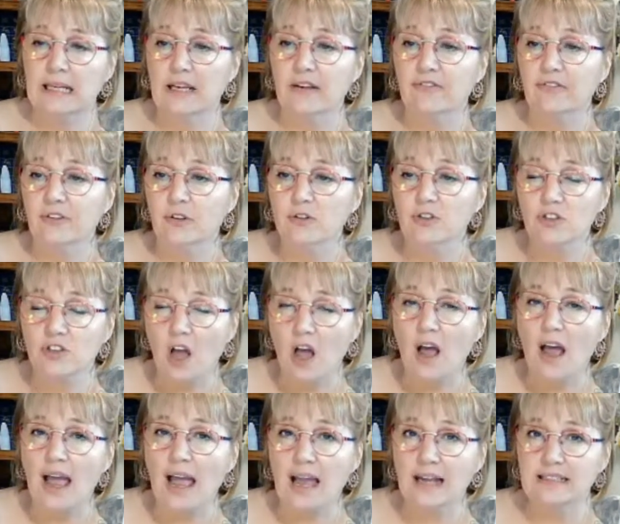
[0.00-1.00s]
If you
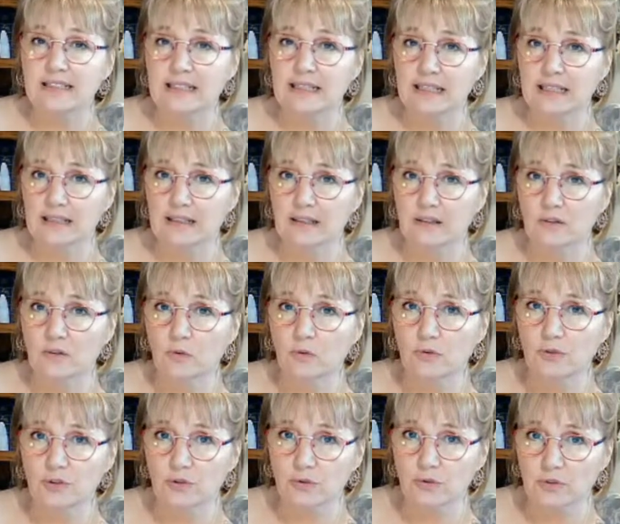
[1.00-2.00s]
start adding
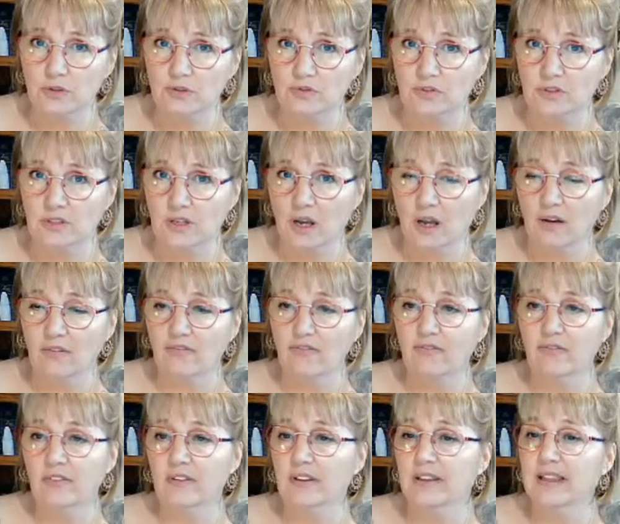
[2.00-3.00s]
all sorts of
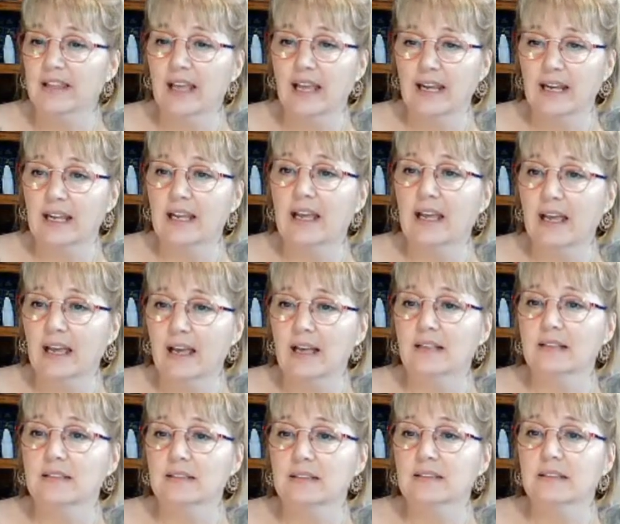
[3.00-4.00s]
stuff, then it
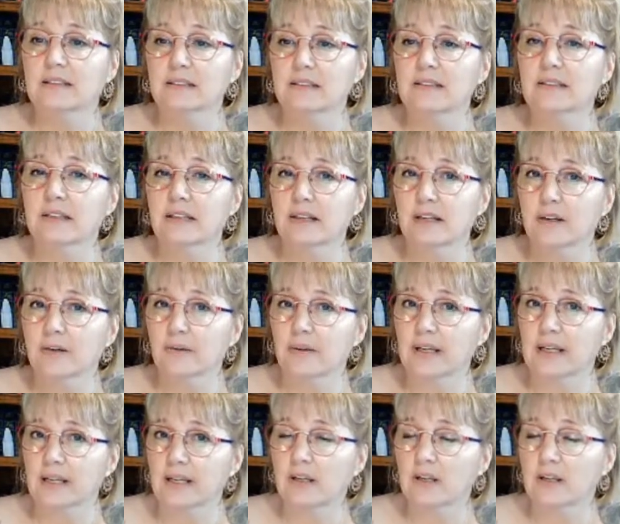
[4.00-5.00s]
has, you know,
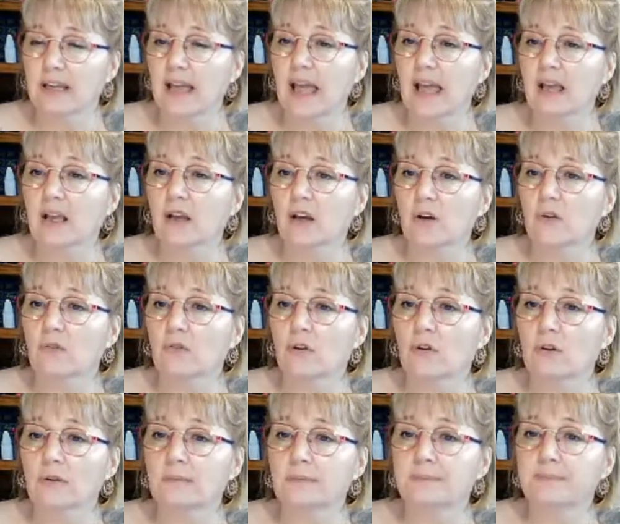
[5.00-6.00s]
it can go
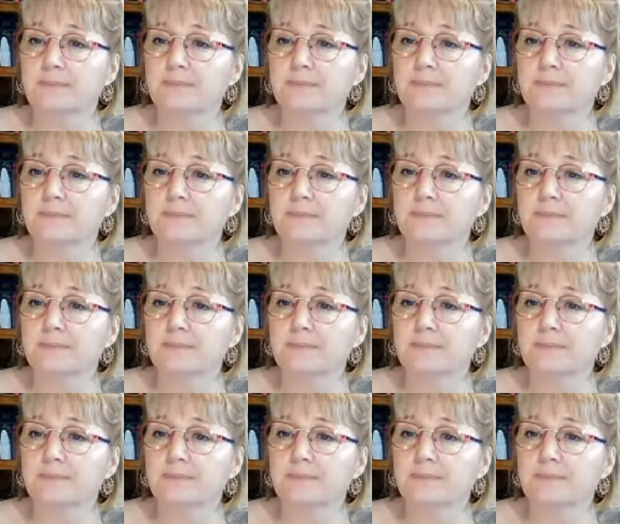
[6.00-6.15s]
wrong.